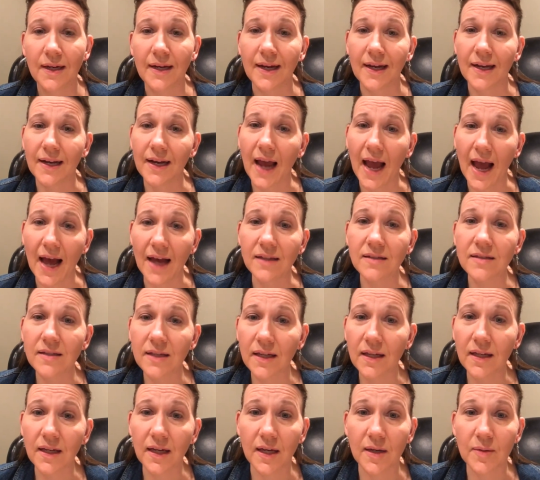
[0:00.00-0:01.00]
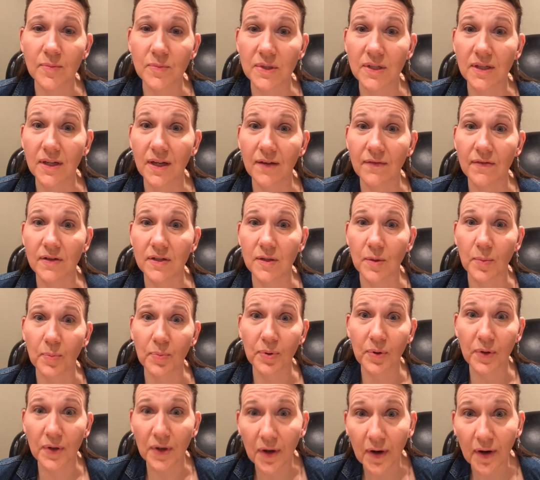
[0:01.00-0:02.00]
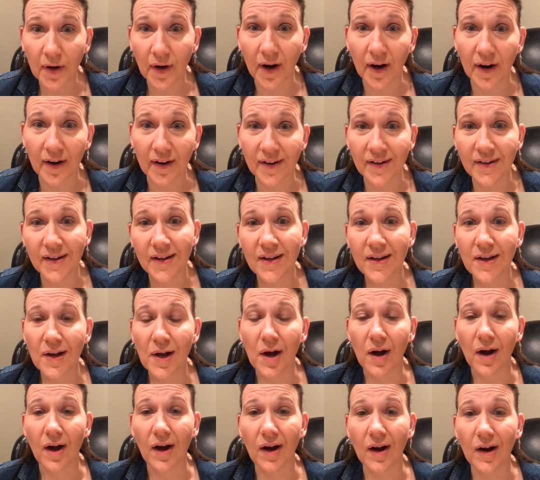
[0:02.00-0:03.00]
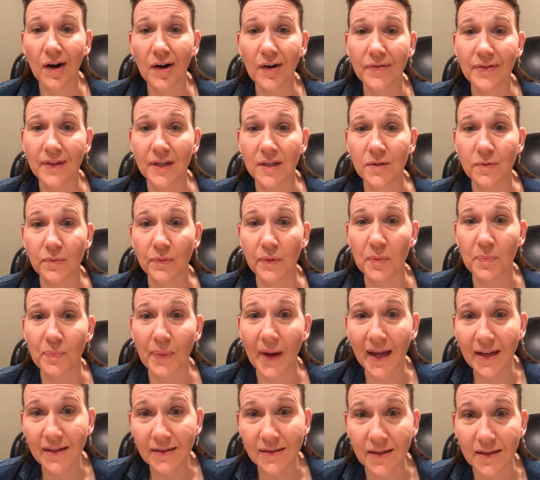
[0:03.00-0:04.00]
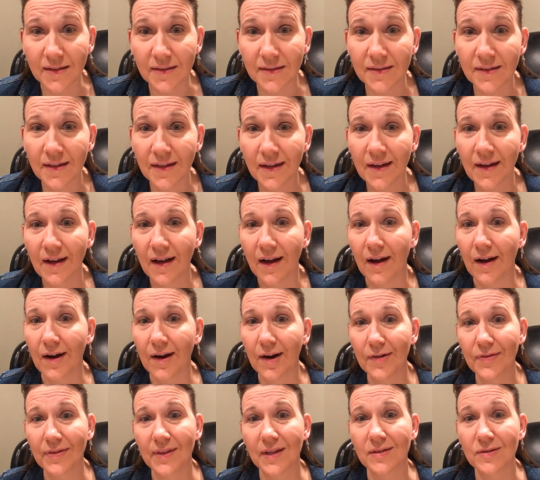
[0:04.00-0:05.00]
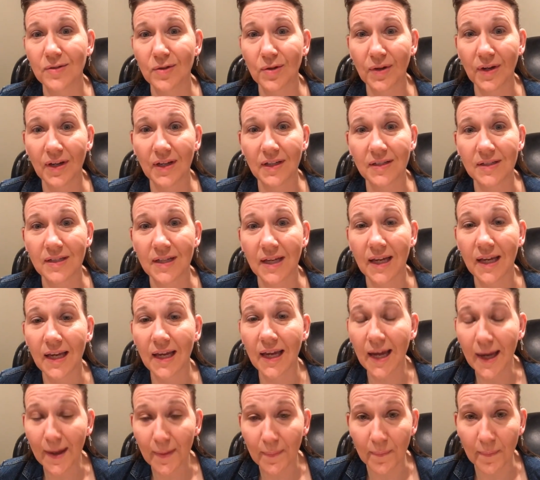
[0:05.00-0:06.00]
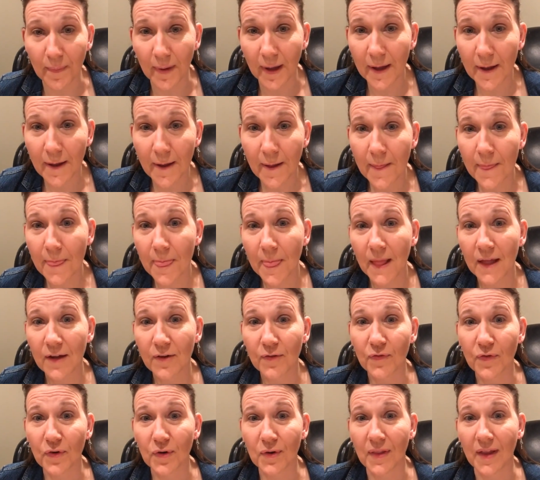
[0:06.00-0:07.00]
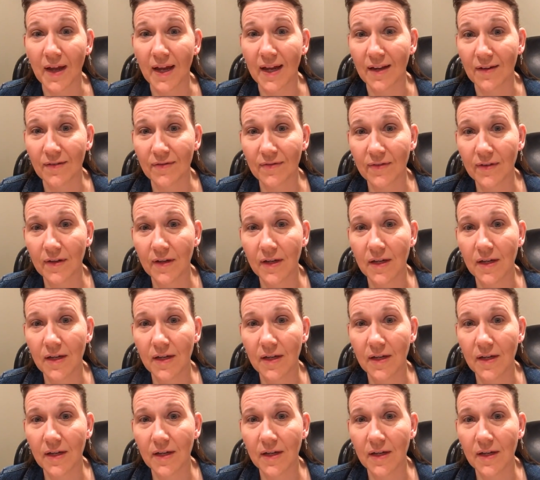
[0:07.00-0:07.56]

and asking Him to give us a pure heart, a heart that's repentant, a heart that's looking to Him for life